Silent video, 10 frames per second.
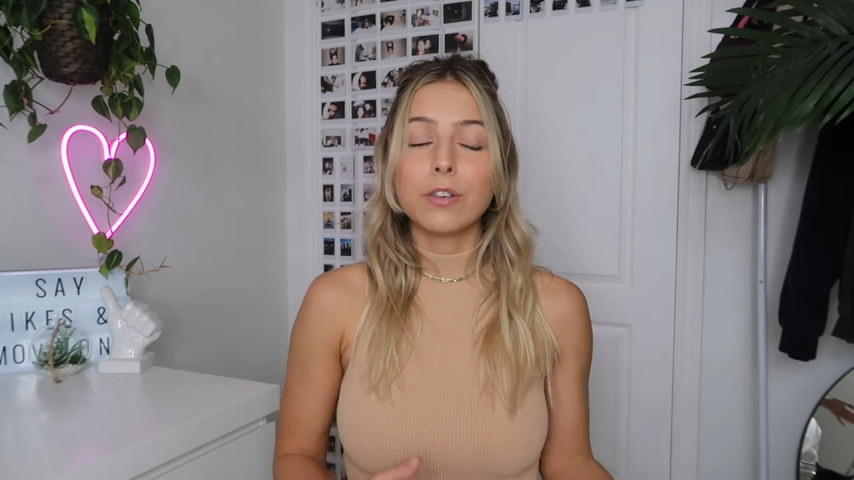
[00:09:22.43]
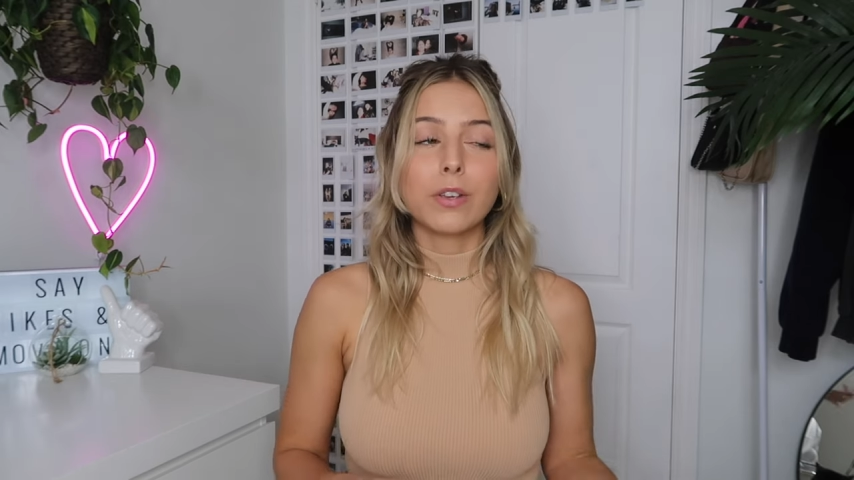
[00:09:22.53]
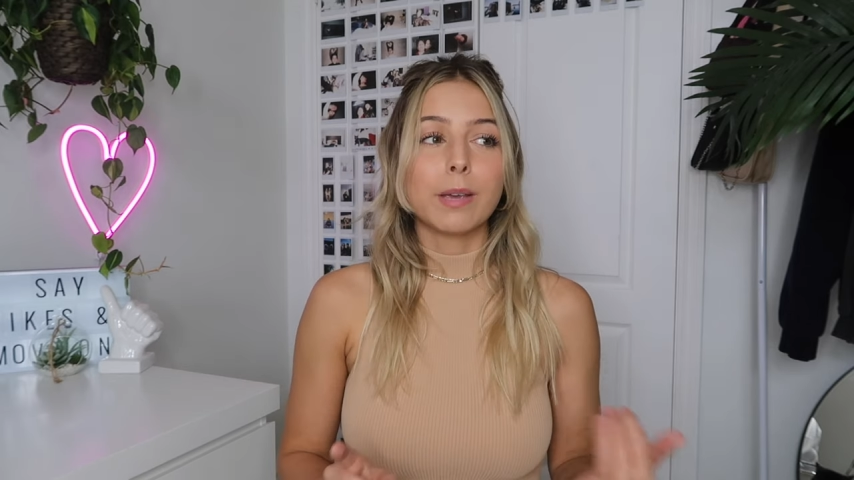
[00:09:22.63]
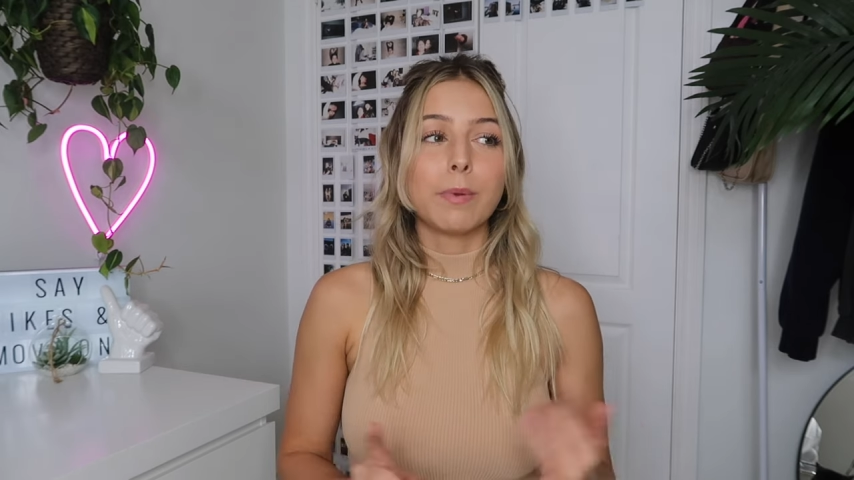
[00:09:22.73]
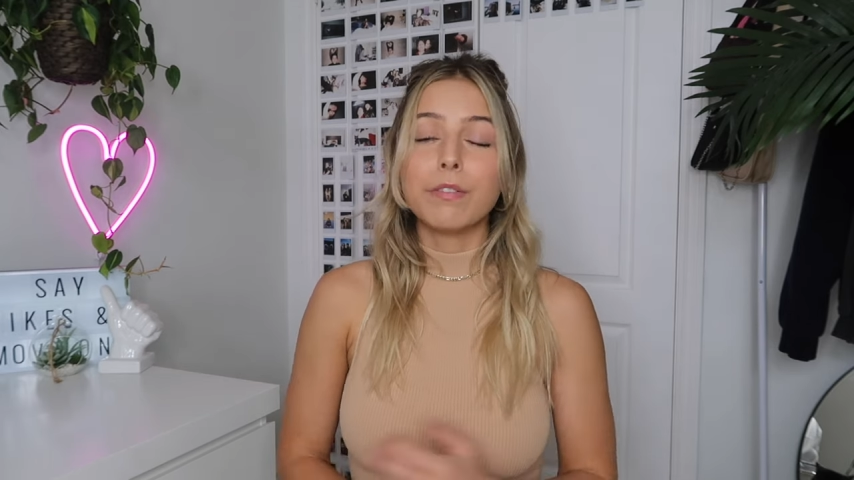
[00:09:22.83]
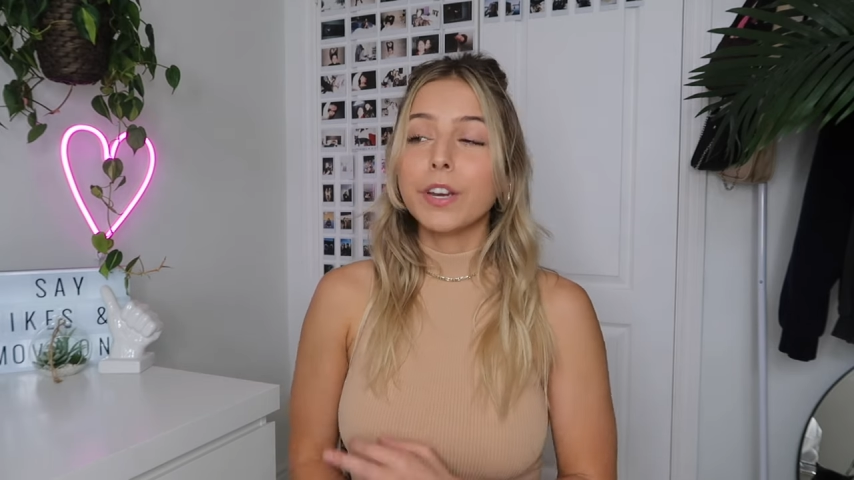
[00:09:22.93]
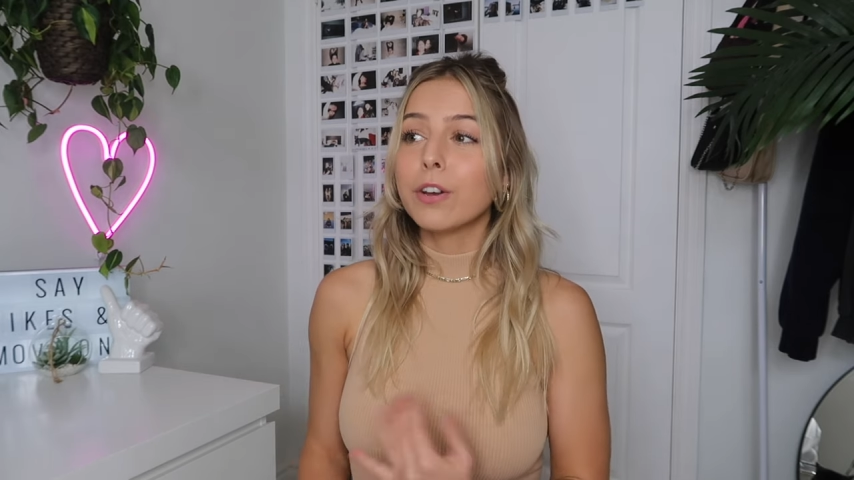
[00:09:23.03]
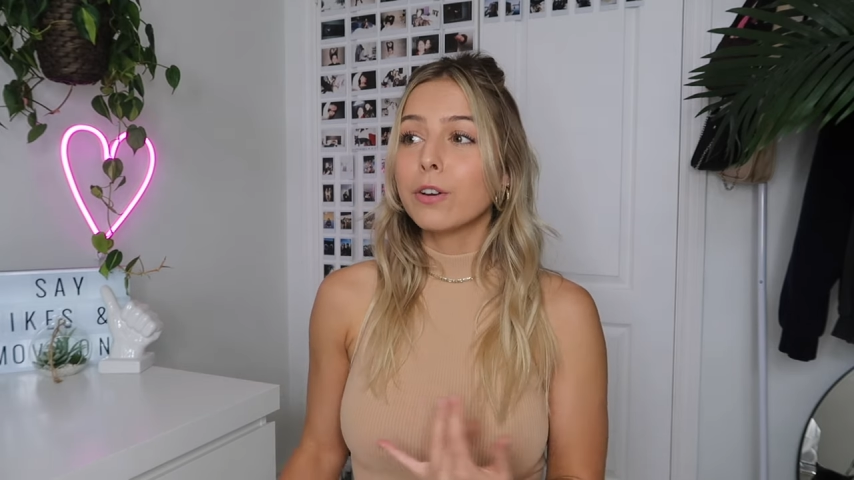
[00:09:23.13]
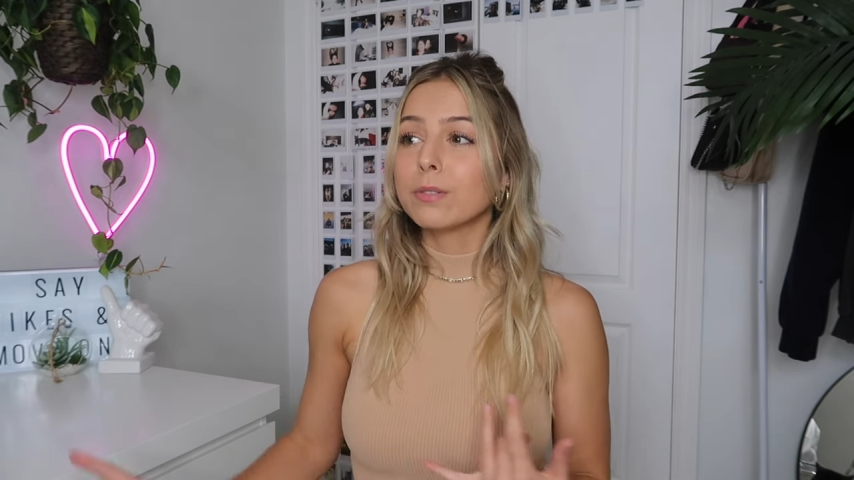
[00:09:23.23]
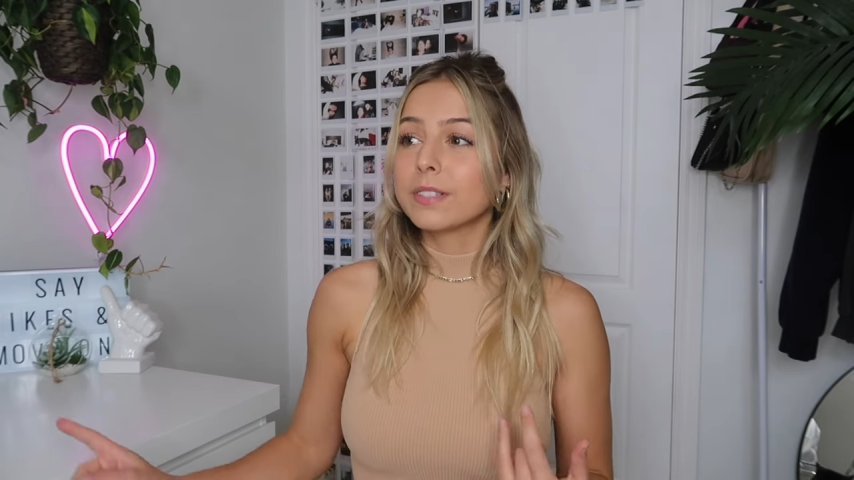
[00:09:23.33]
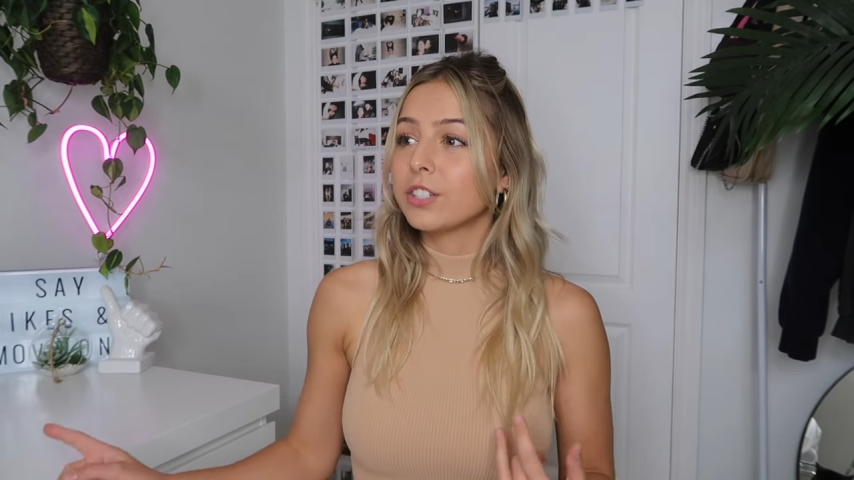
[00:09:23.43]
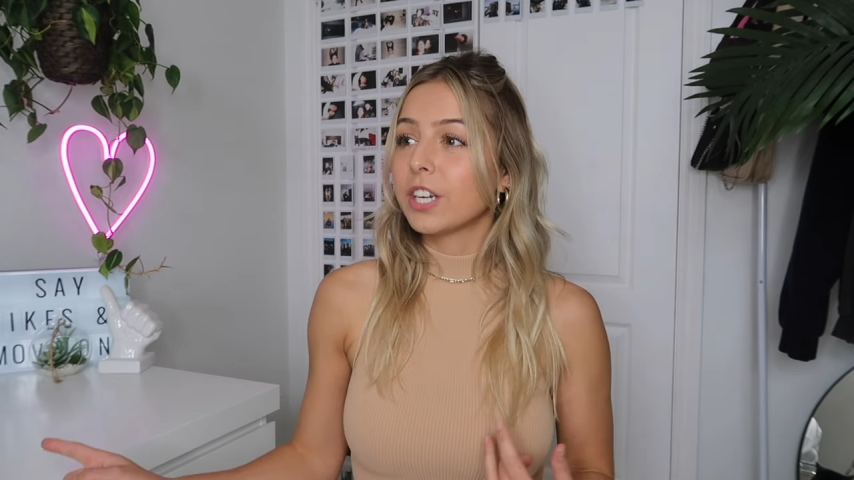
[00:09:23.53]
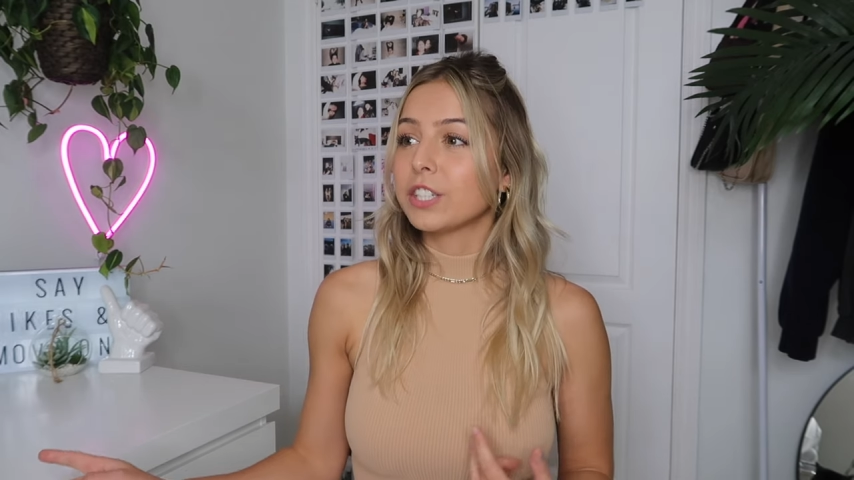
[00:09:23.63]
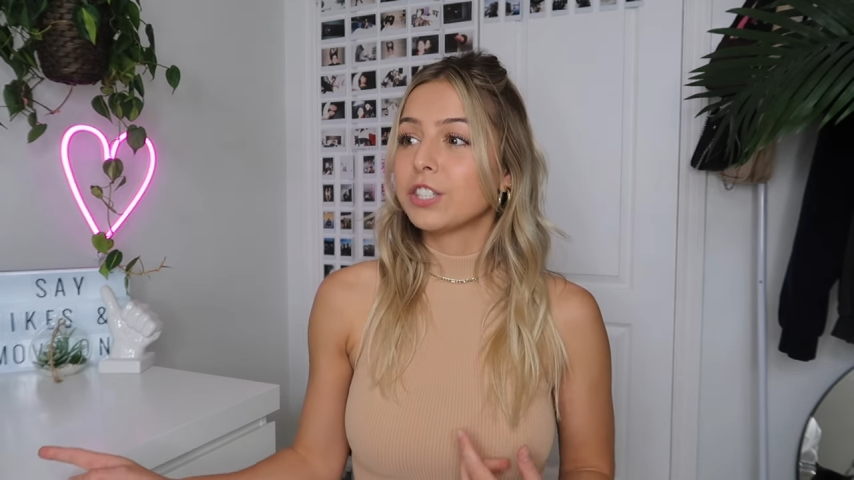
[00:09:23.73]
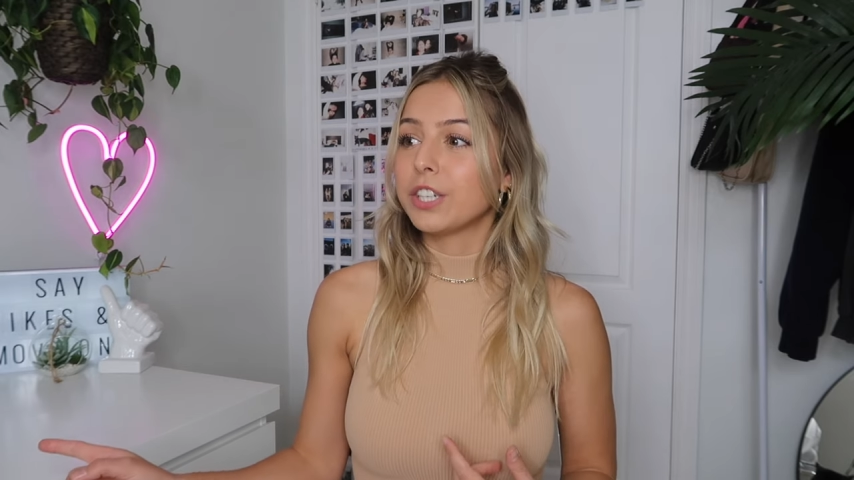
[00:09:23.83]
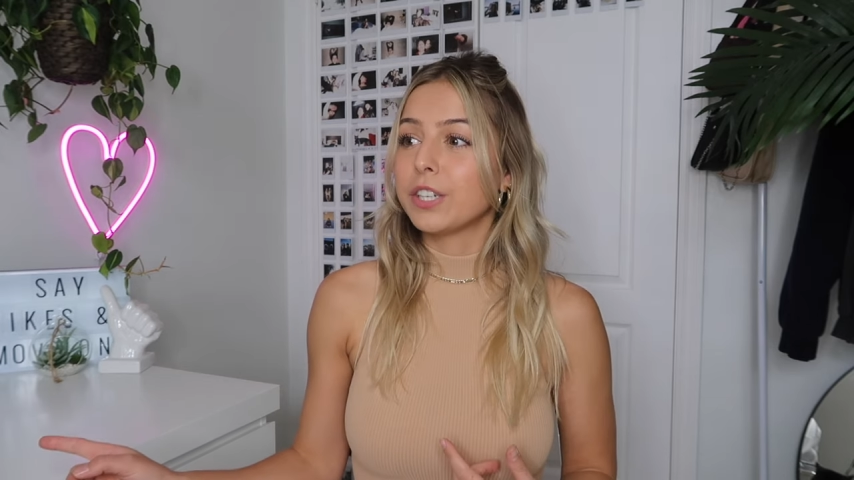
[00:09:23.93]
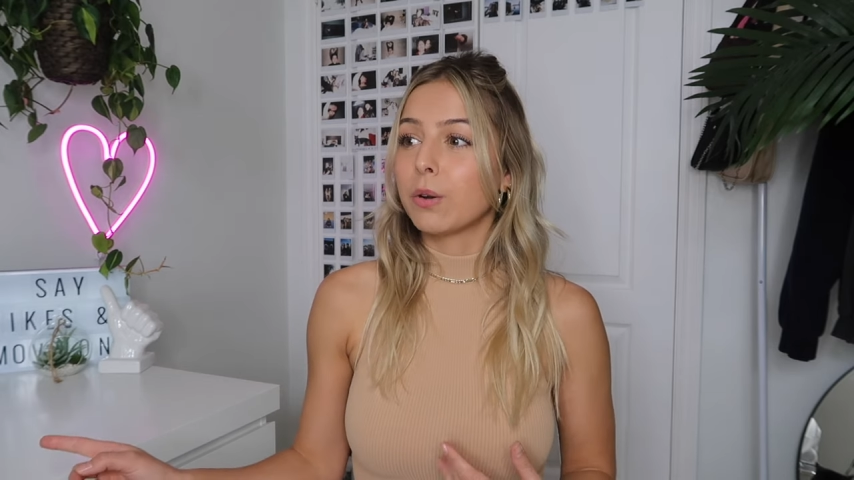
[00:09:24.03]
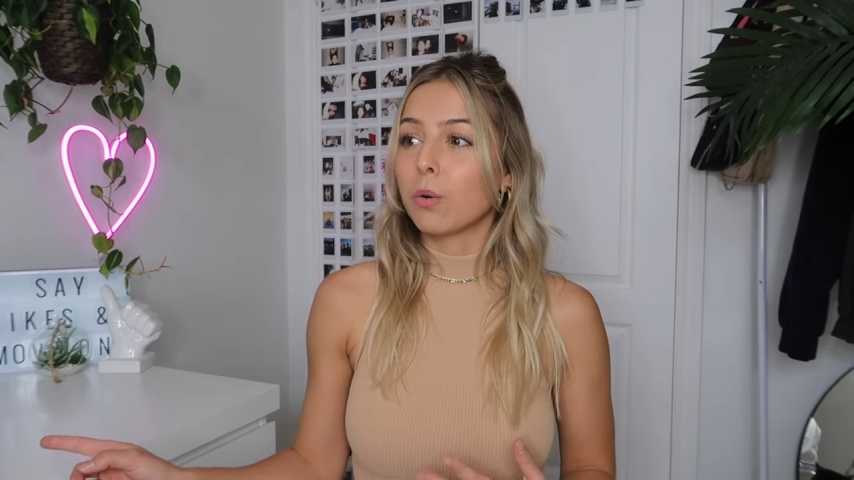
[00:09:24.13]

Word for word: You can give me video suggestion